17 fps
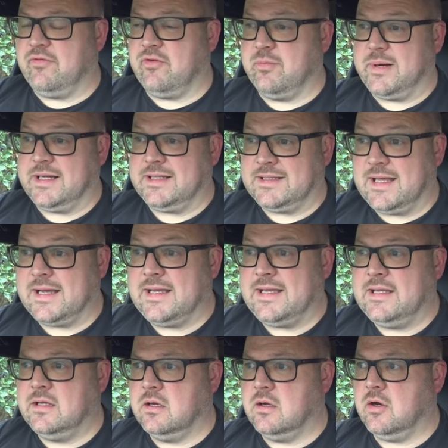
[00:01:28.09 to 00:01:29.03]
for about a
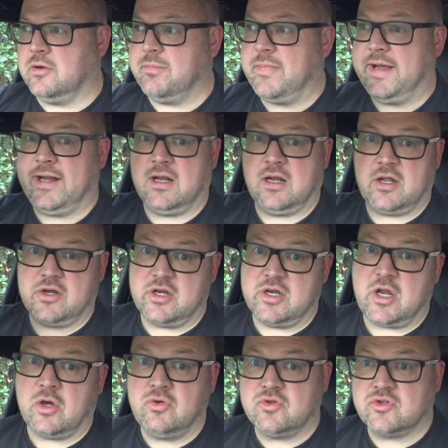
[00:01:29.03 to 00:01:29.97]
day. I'd made a load of
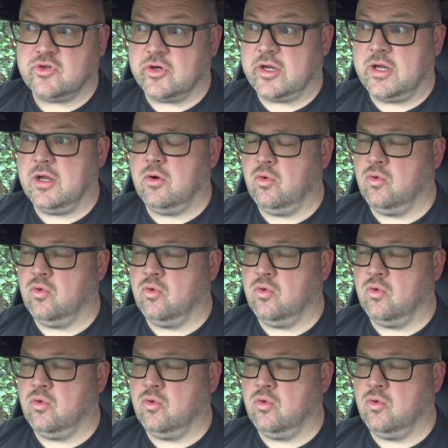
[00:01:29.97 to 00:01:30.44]
notes on it